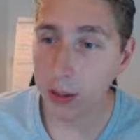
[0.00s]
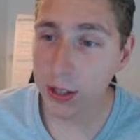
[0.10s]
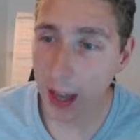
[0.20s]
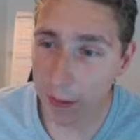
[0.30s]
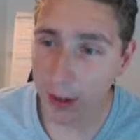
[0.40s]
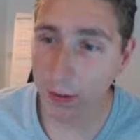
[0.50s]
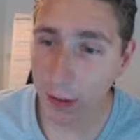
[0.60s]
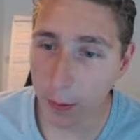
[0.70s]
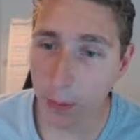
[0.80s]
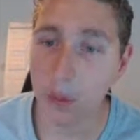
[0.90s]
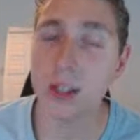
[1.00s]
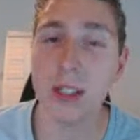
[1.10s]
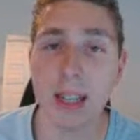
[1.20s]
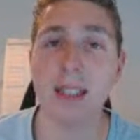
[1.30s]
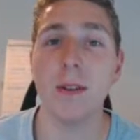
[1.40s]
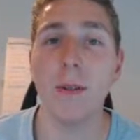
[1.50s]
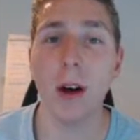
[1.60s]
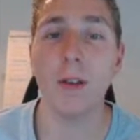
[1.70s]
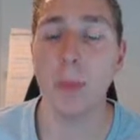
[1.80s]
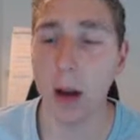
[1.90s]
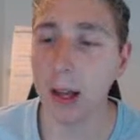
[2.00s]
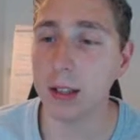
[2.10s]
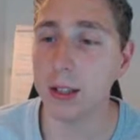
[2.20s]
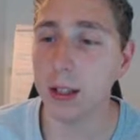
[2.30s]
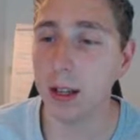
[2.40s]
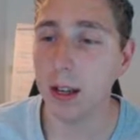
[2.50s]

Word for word: seven of them were 65 plus.